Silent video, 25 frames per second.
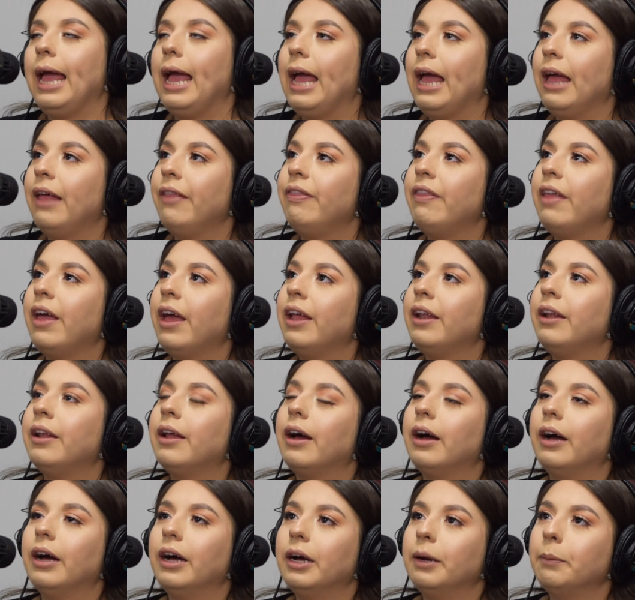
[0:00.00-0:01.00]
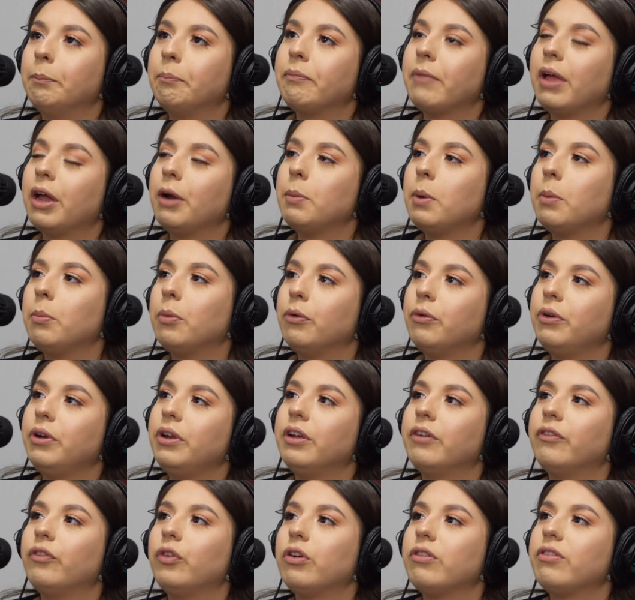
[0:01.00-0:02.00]
And then I remember
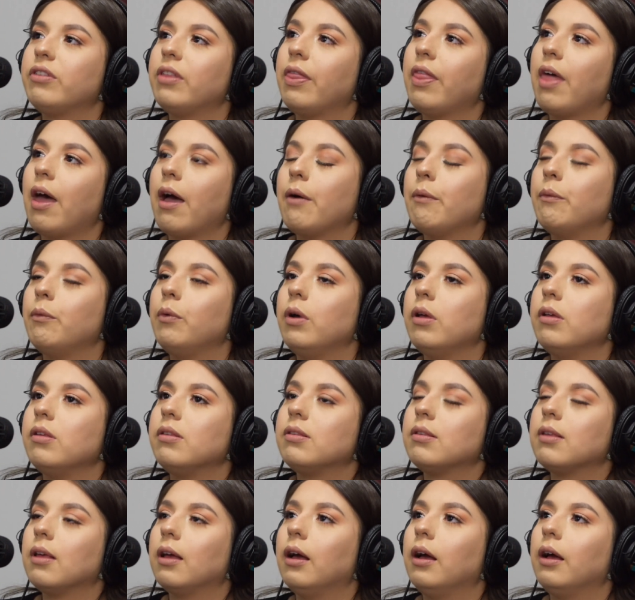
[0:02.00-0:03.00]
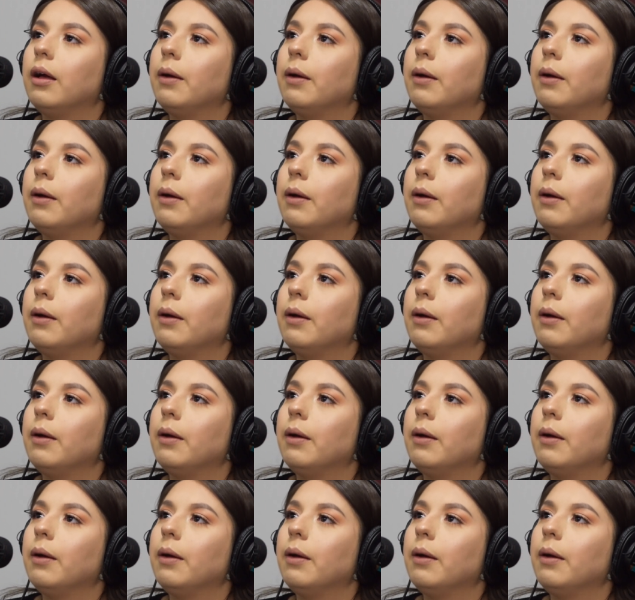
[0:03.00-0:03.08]
reading a verse that was,